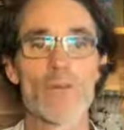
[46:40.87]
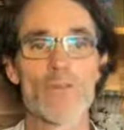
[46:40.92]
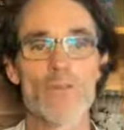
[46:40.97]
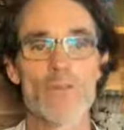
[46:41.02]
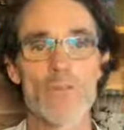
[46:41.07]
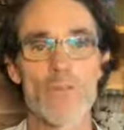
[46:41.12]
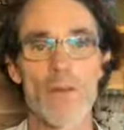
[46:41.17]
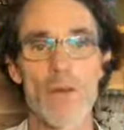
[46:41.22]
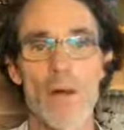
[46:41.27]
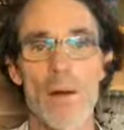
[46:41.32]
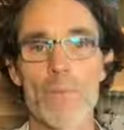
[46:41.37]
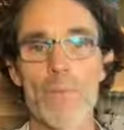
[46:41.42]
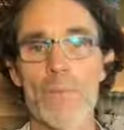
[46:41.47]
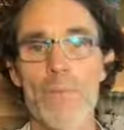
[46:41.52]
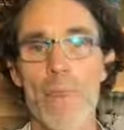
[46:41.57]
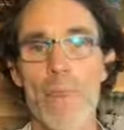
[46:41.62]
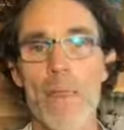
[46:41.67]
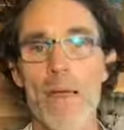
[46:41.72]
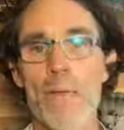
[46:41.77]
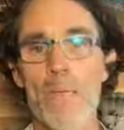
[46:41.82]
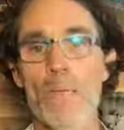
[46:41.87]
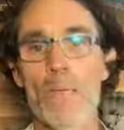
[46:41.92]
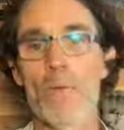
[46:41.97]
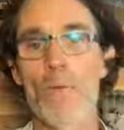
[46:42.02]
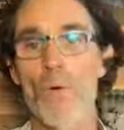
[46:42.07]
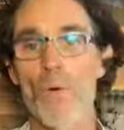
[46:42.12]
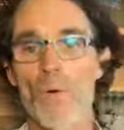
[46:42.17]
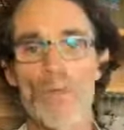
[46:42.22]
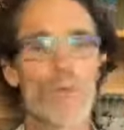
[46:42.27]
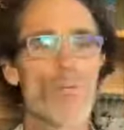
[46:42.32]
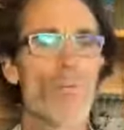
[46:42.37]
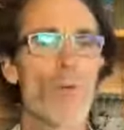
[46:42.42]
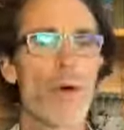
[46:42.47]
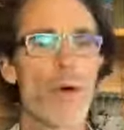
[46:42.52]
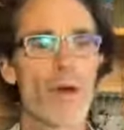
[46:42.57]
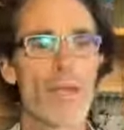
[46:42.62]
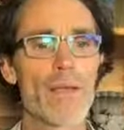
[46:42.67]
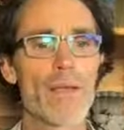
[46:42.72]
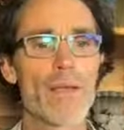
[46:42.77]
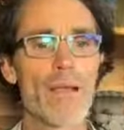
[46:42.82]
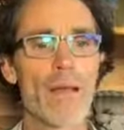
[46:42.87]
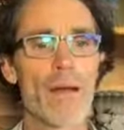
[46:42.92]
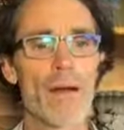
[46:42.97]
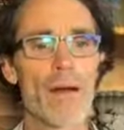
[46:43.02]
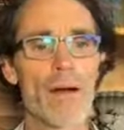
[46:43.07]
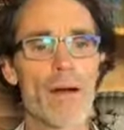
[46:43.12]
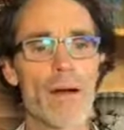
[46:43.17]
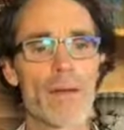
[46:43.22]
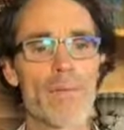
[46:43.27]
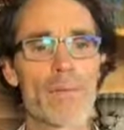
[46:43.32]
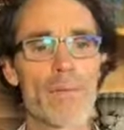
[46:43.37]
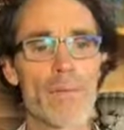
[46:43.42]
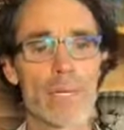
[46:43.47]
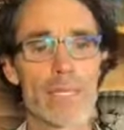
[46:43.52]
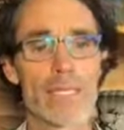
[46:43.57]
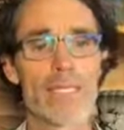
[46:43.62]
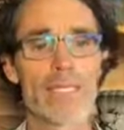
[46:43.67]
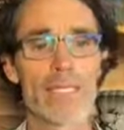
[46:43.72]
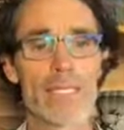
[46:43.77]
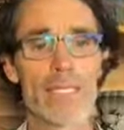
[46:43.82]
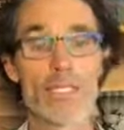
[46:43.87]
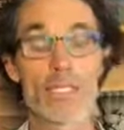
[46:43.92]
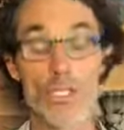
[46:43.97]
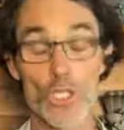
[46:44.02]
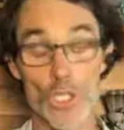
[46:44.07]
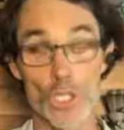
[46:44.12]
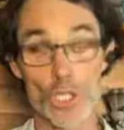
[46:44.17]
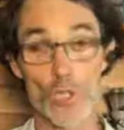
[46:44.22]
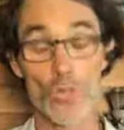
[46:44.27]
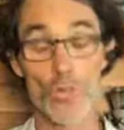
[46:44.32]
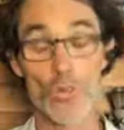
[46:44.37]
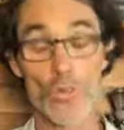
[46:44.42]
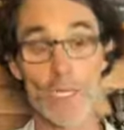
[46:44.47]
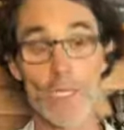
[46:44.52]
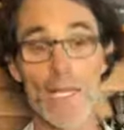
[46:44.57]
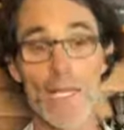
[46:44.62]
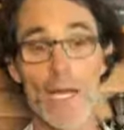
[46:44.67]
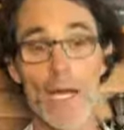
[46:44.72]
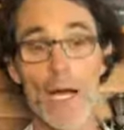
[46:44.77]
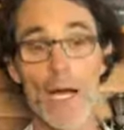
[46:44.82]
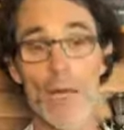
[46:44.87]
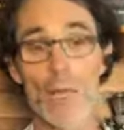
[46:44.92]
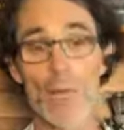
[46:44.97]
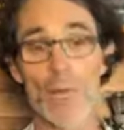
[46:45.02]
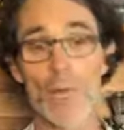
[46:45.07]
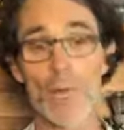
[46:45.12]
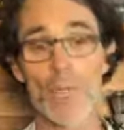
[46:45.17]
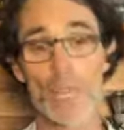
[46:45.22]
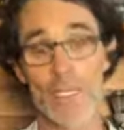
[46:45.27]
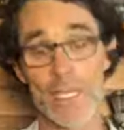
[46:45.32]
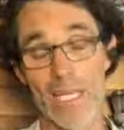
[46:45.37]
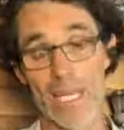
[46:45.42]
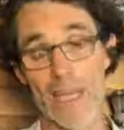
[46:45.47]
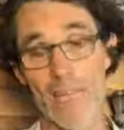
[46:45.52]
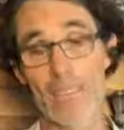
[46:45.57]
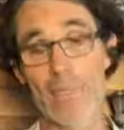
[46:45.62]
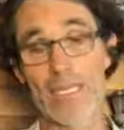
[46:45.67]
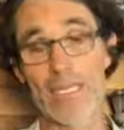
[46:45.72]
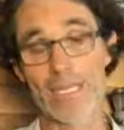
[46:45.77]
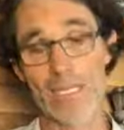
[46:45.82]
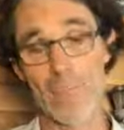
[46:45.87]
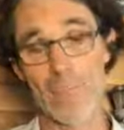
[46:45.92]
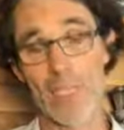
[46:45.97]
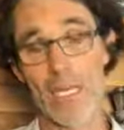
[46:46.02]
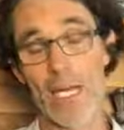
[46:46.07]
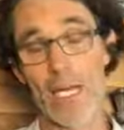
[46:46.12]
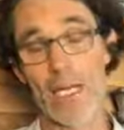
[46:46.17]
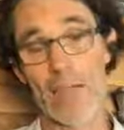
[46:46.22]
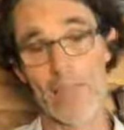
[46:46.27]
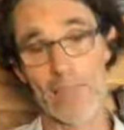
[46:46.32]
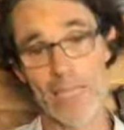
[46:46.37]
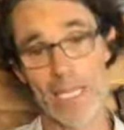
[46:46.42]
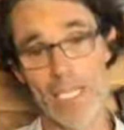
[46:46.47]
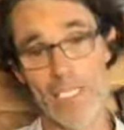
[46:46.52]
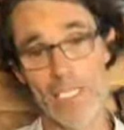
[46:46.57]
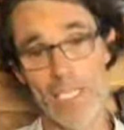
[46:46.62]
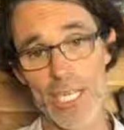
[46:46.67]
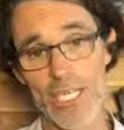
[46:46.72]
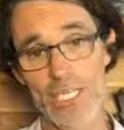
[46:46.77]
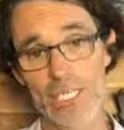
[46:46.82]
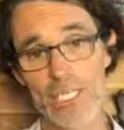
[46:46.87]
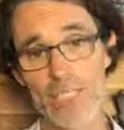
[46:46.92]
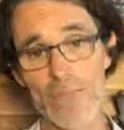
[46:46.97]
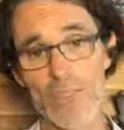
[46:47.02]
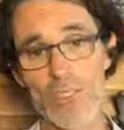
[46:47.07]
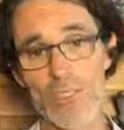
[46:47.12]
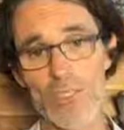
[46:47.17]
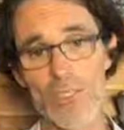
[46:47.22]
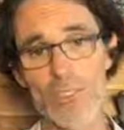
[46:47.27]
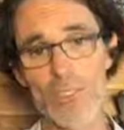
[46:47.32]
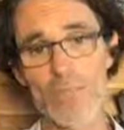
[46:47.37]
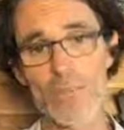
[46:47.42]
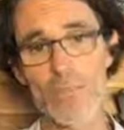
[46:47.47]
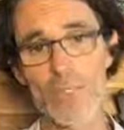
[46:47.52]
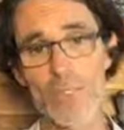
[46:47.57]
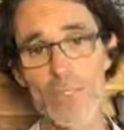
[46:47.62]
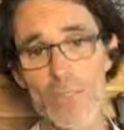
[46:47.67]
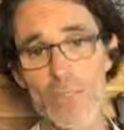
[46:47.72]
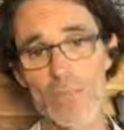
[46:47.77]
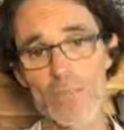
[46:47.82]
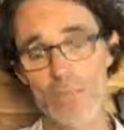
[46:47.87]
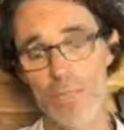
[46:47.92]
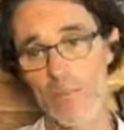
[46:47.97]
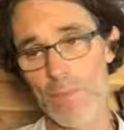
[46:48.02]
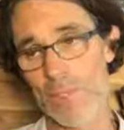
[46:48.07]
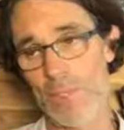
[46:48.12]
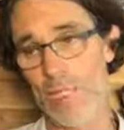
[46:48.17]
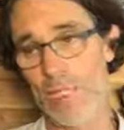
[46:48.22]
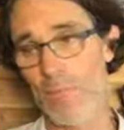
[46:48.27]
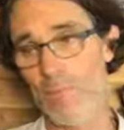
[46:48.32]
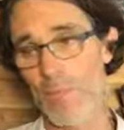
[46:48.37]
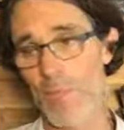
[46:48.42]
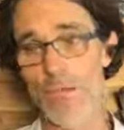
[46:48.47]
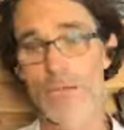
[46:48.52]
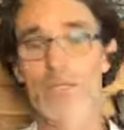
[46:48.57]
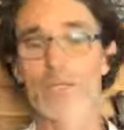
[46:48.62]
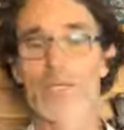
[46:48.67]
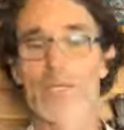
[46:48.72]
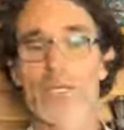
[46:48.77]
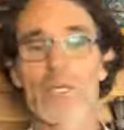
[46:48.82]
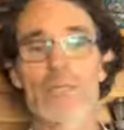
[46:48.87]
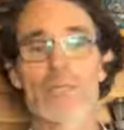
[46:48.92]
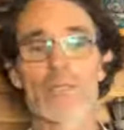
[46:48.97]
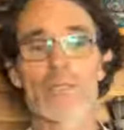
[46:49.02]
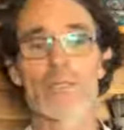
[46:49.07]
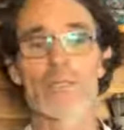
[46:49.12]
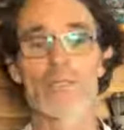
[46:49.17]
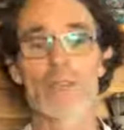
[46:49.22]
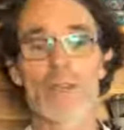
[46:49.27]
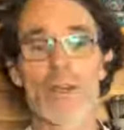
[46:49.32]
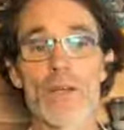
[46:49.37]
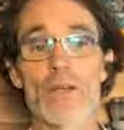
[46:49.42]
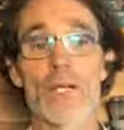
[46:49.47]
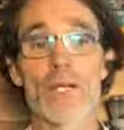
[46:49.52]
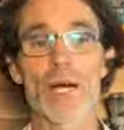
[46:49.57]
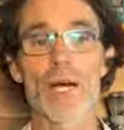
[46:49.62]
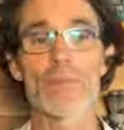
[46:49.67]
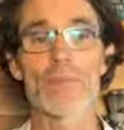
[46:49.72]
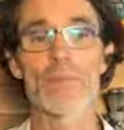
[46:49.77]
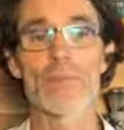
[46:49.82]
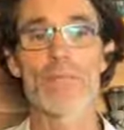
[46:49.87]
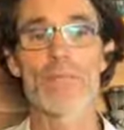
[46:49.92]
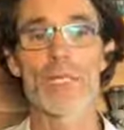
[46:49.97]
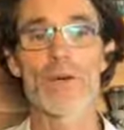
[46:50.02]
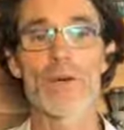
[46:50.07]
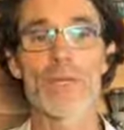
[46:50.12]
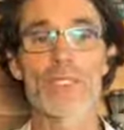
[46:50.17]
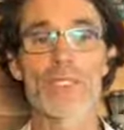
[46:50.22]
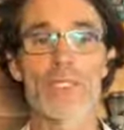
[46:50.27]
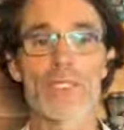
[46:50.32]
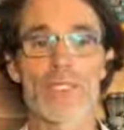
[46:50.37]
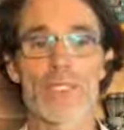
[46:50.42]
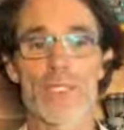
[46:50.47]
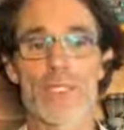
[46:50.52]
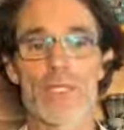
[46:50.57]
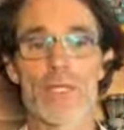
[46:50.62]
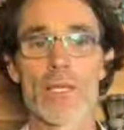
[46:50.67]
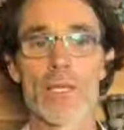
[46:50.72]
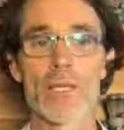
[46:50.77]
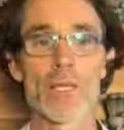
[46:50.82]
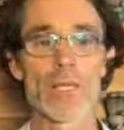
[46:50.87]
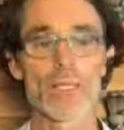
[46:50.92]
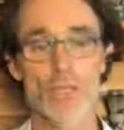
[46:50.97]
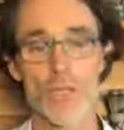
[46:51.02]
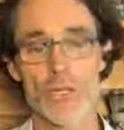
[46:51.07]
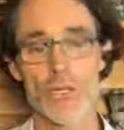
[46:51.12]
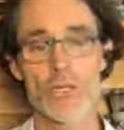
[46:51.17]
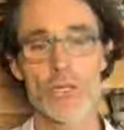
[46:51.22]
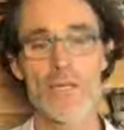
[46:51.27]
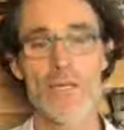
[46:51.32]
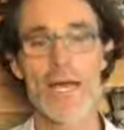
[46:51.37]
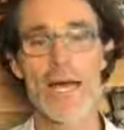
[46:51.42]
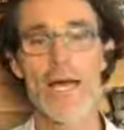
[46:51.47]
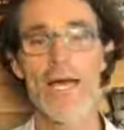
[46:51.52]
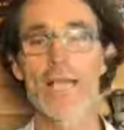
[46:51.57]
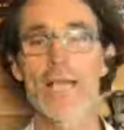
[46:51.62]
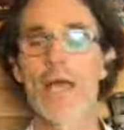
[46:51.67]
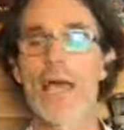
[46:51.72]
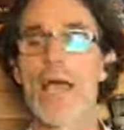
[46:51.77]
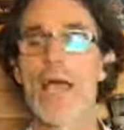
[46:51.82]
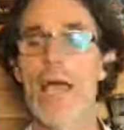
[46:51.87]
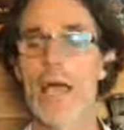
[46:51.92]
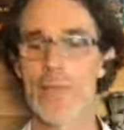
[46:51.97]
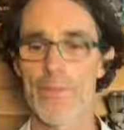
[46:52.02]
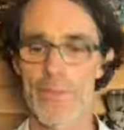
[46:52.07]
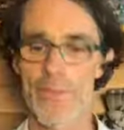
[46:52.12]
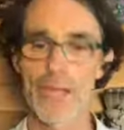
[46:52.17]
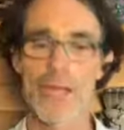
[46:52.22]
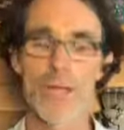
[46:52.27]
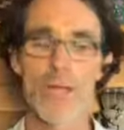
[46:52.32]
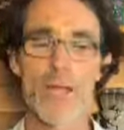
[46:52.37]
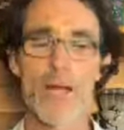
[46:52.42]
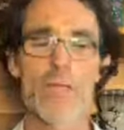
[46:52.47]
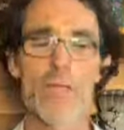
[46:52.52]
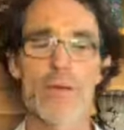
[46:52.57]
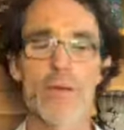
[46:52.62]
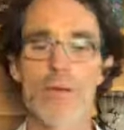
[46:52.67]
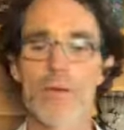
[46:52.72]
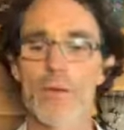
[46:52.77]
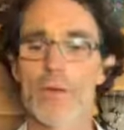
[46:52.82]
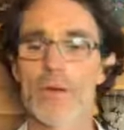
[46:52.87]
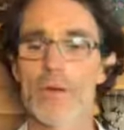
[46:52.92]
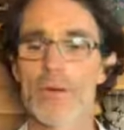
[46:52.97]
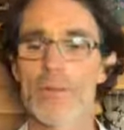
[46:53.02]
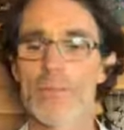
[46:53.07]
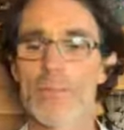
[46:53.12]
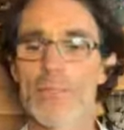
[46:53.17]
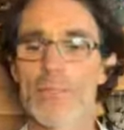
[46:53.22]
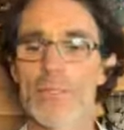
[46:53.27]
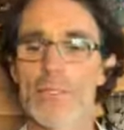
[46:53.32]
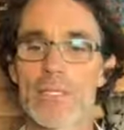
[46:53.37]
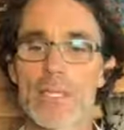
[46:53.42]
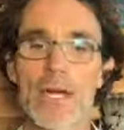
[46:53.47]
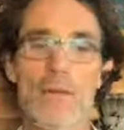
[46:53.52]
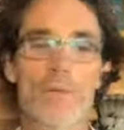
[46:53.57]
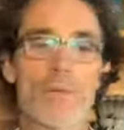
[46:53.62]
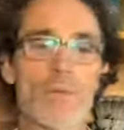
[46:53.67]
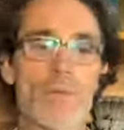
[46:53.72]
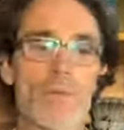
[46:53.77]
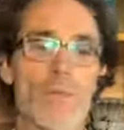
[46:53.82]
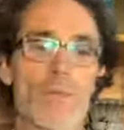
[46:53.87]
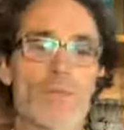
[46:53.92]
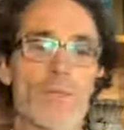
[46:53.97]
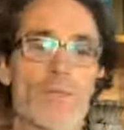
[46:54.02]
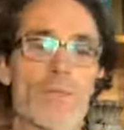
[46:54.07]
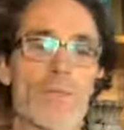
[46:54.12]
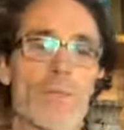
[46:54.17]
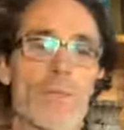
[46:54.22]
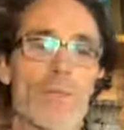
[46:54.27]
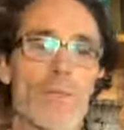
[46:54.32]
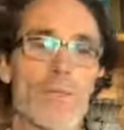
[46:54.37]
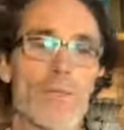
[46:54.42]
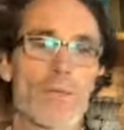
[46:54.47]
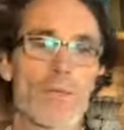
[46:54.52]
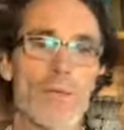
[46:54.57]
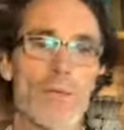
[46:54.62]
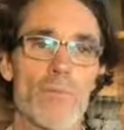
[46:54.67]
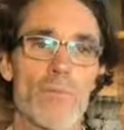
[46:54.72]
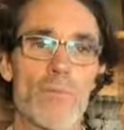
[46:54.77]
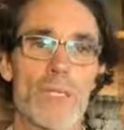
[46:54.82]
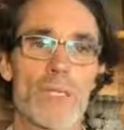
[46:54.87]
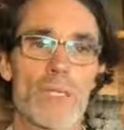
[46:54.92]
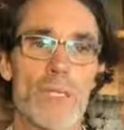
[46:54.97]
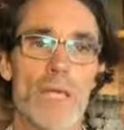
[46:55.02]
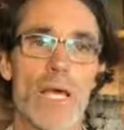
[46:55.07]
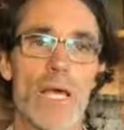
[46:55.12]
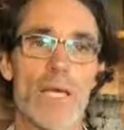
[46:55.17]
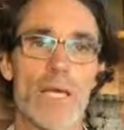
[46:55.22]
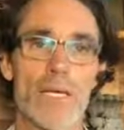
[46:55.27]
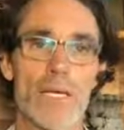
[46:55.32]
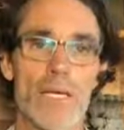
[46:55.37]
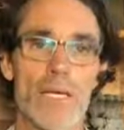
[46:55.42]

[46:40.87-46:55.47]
from more than one reason. Two really common ones can be some kind of digestive disturbance. Something like parasites is very commonly going to trigger that. And then another example is something like